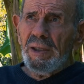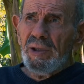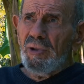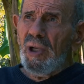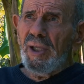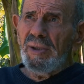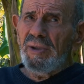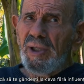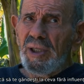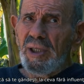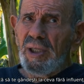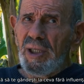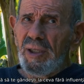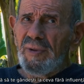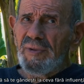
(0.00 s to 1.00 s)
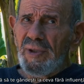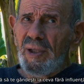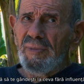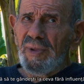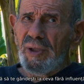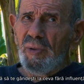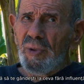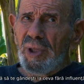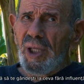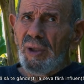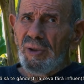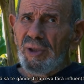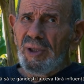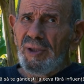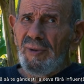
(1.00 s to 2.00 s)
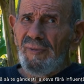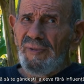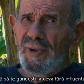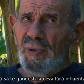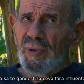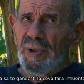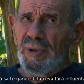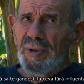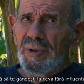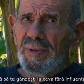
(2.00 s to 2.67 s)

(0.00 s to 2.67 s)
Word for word: Try thinking of something without an influence.